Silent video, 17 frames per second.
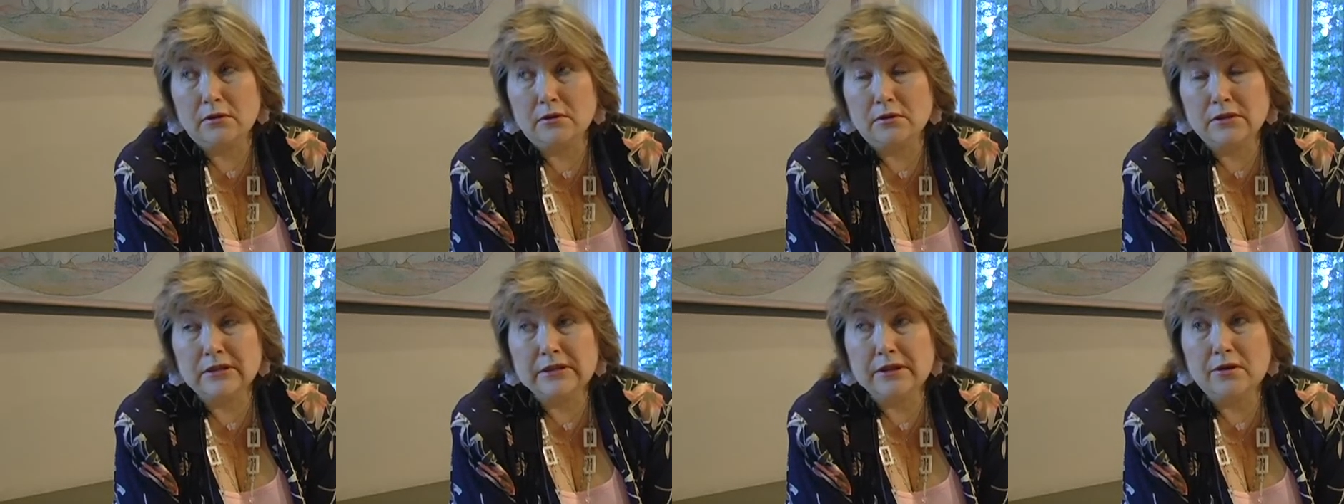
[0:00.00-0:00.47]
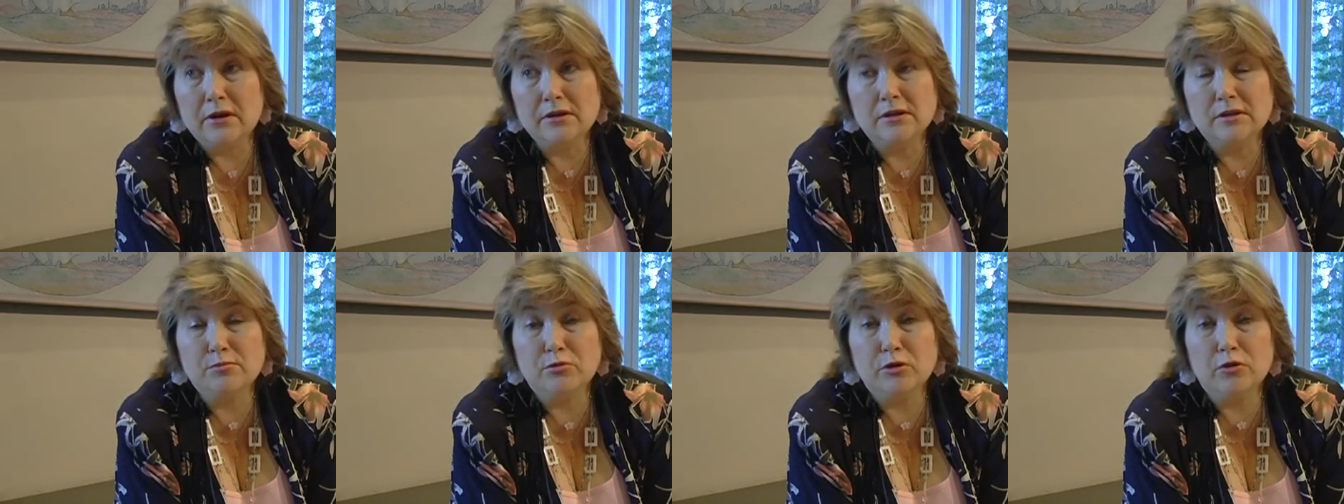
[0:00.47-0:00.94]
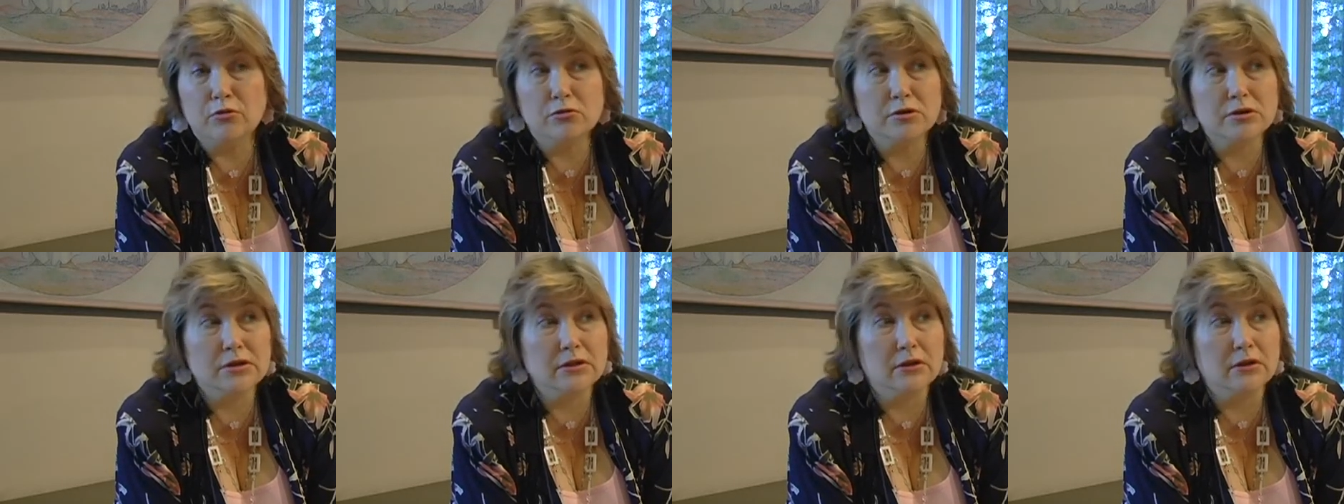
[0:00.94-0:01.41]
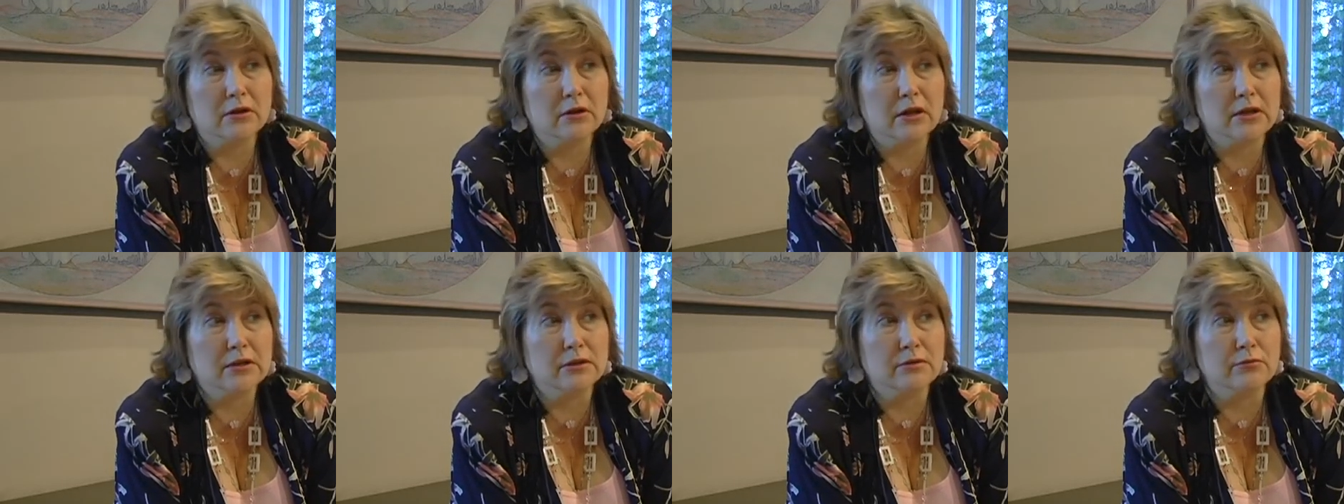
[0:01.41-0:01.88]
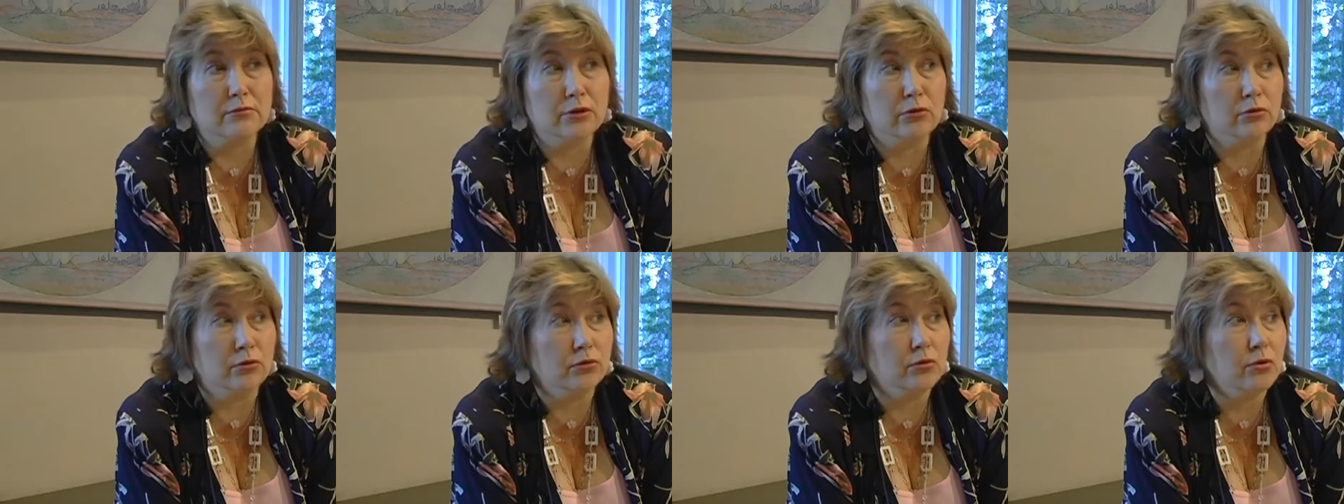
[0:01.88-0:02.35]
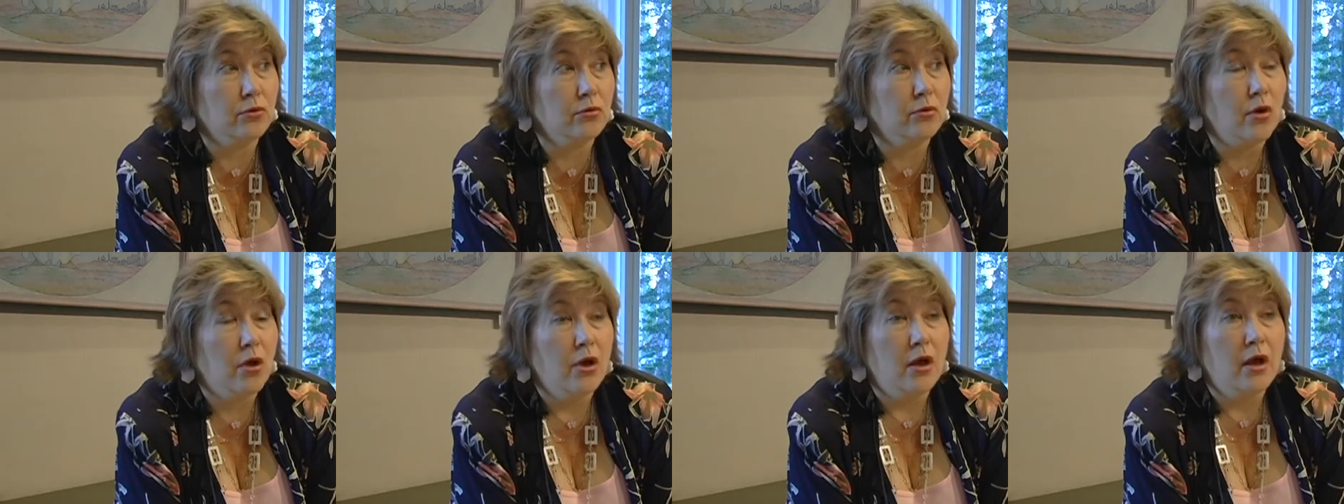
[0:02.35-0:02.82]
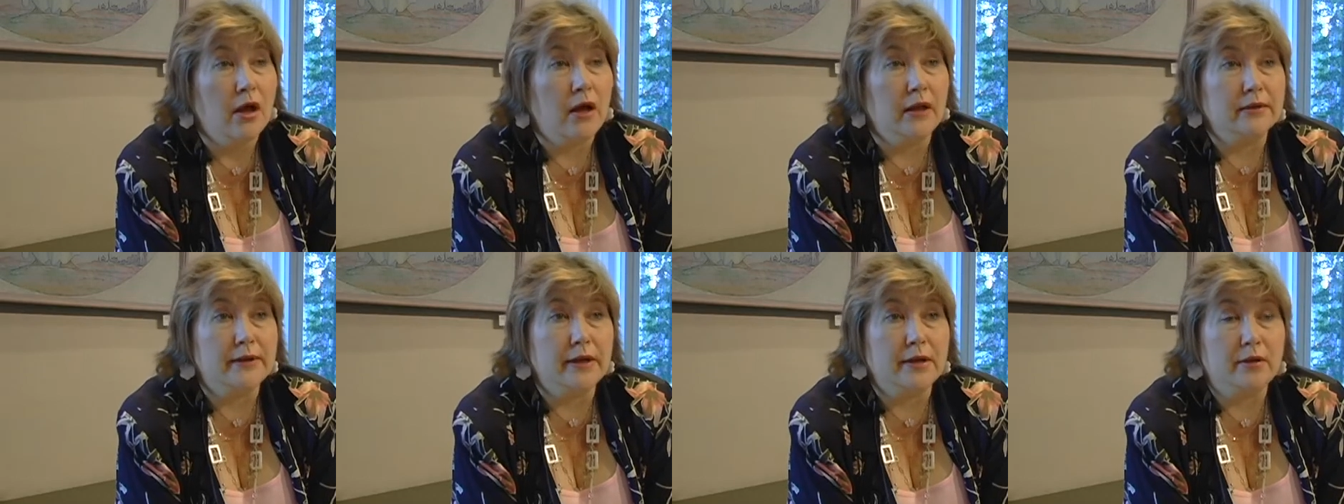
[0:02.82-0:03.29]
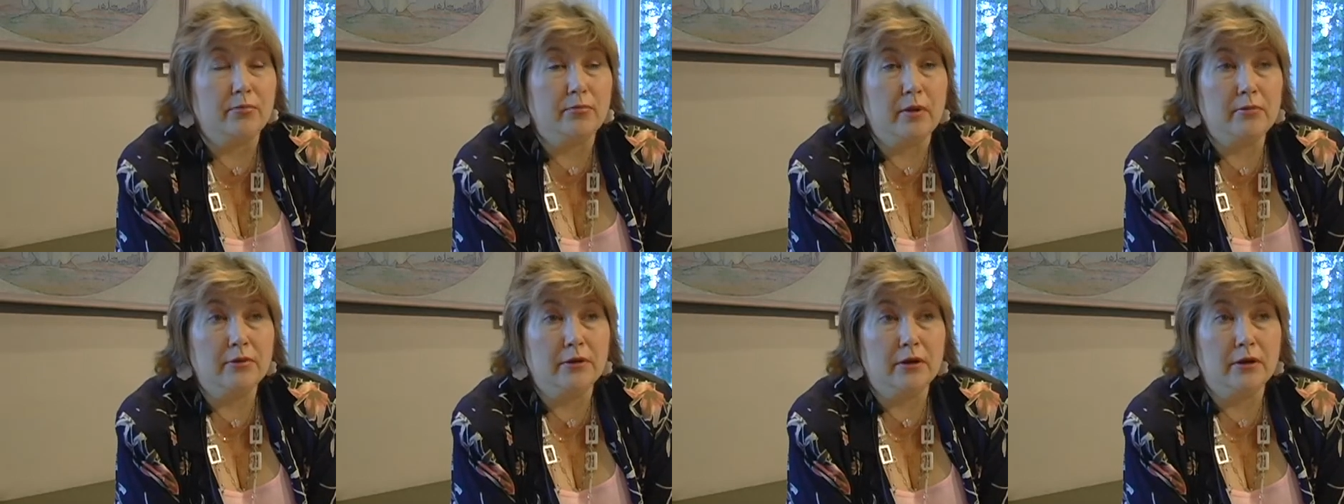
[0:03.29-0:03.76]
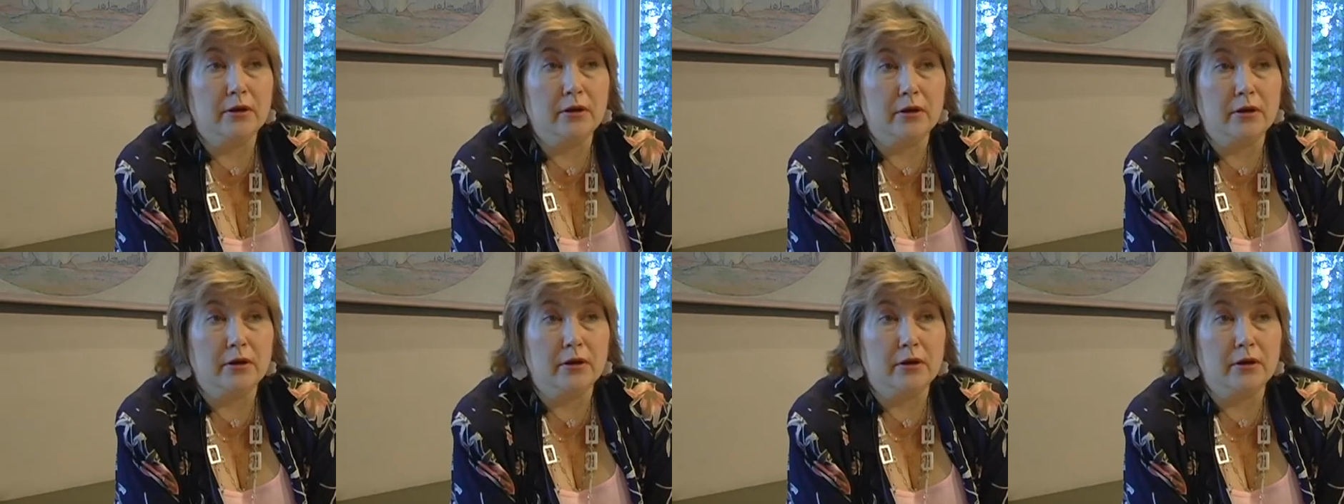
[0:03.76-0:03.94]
serious because, as we all know, Altai Republic